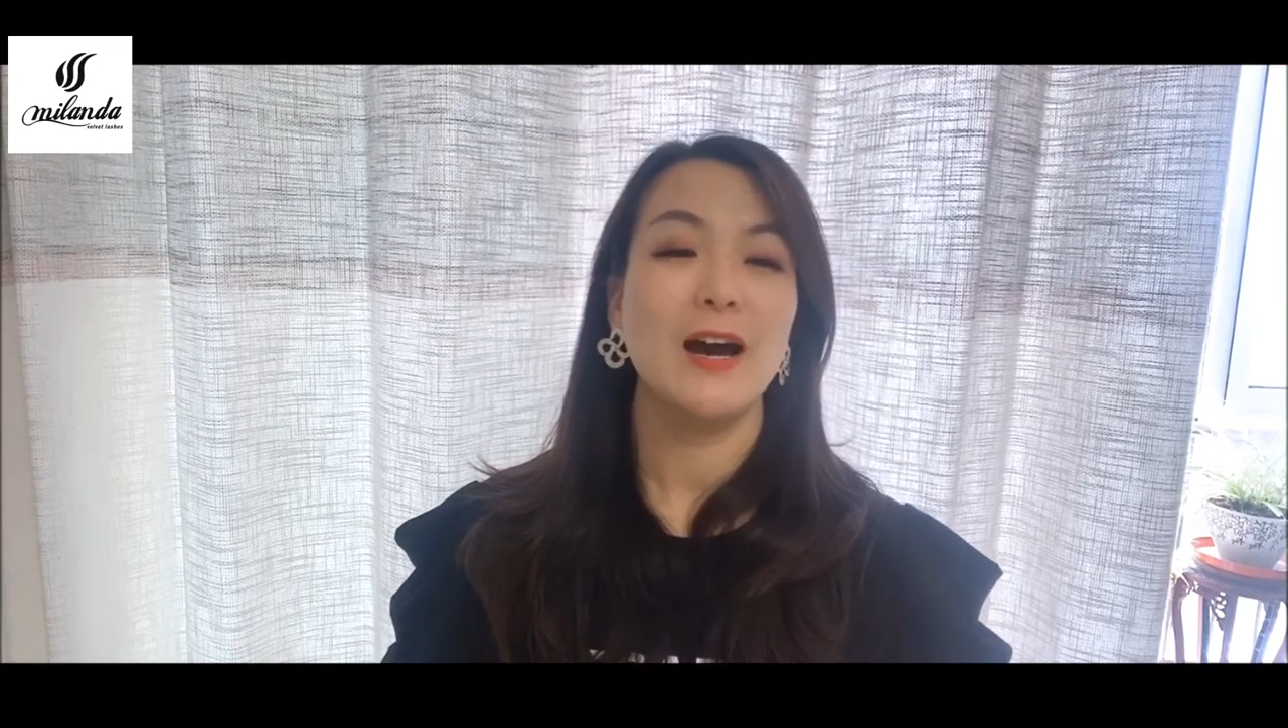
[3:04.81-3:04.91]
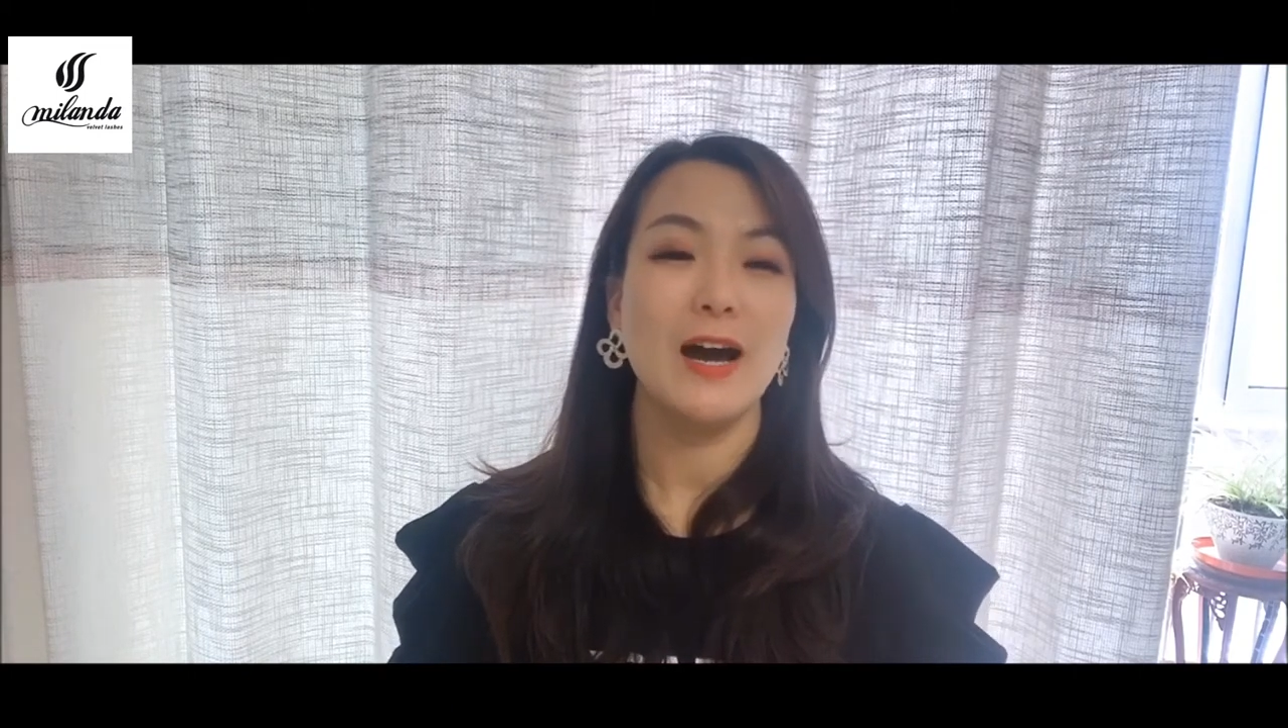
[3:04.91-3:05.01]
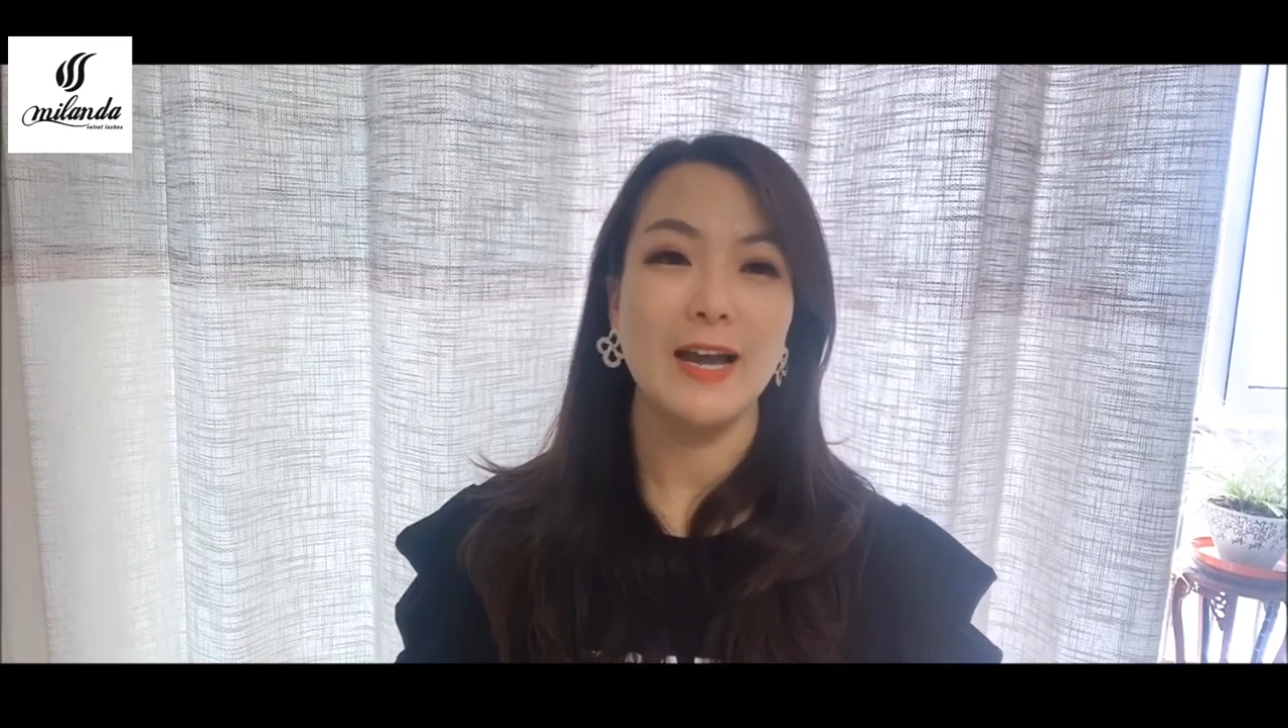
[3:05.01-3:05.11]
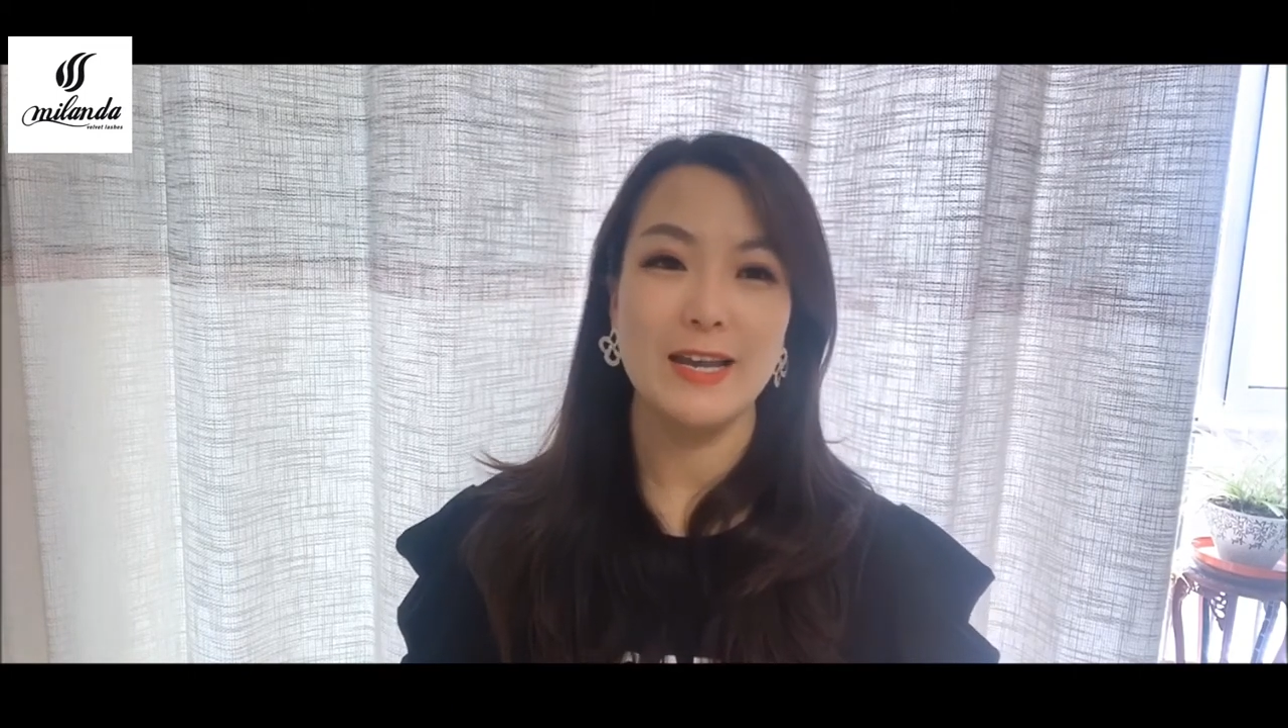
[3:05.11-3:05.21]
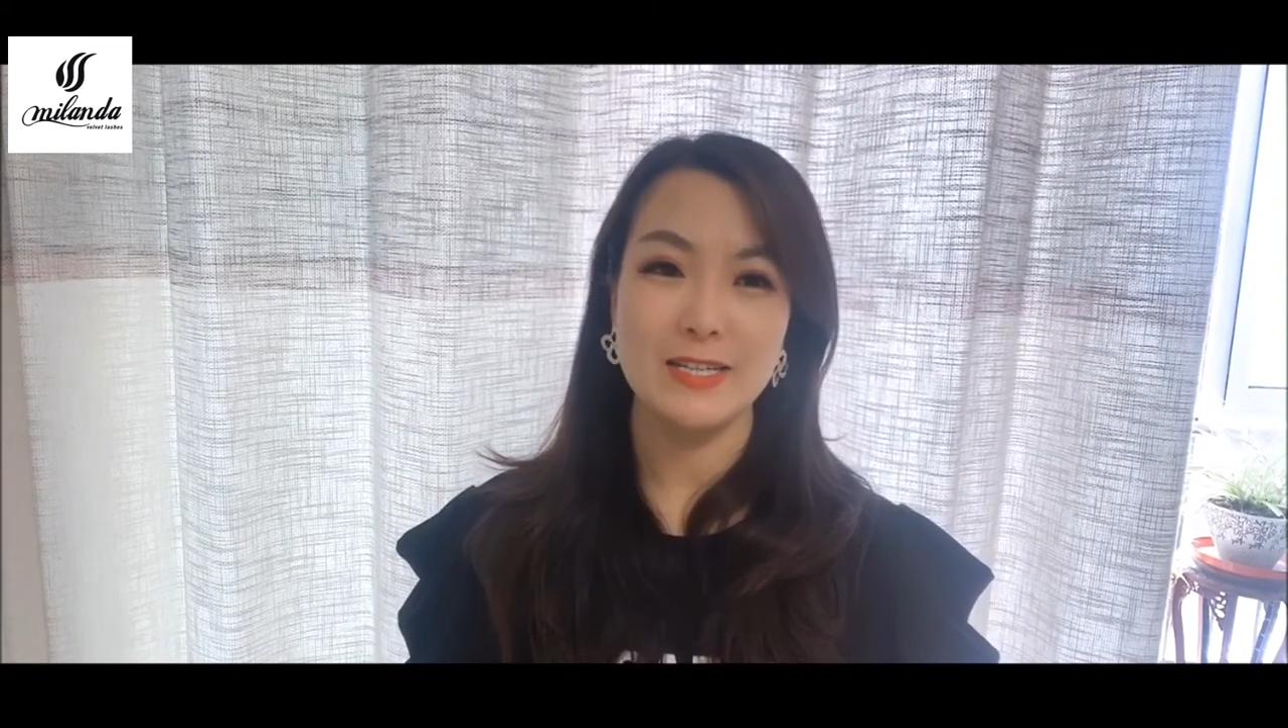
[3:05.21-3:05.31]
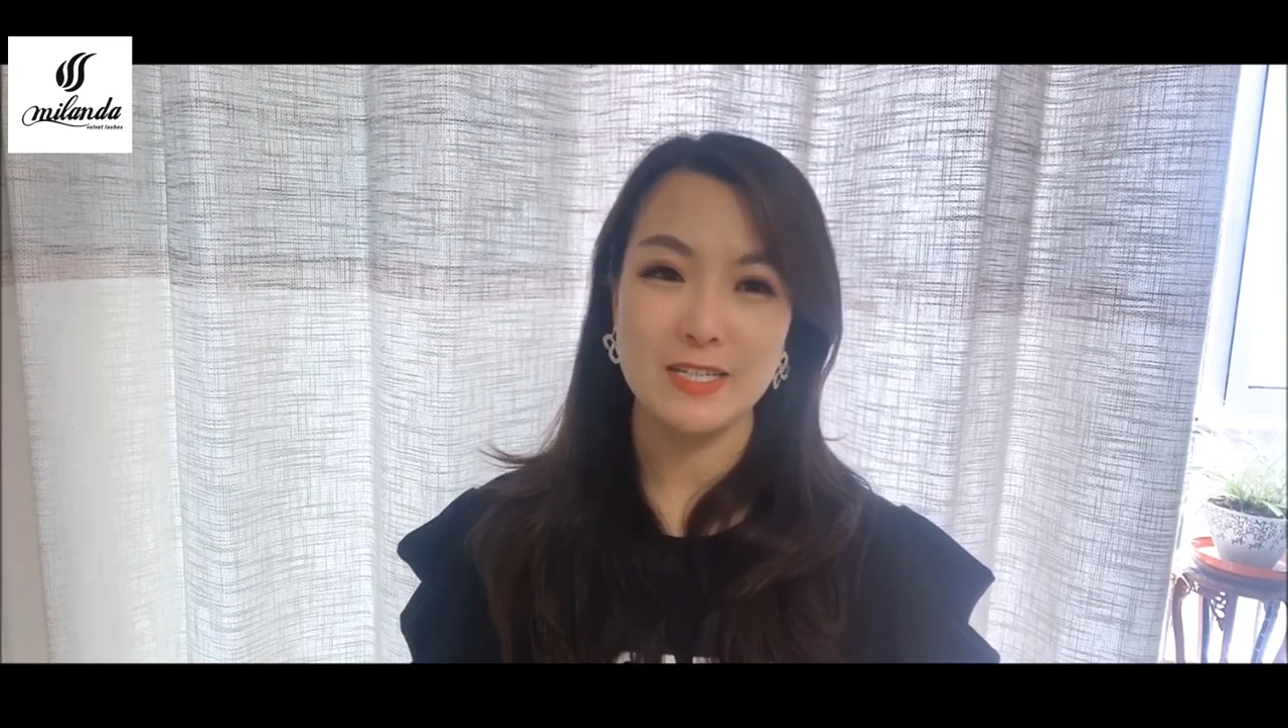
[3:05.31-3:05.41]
eyelash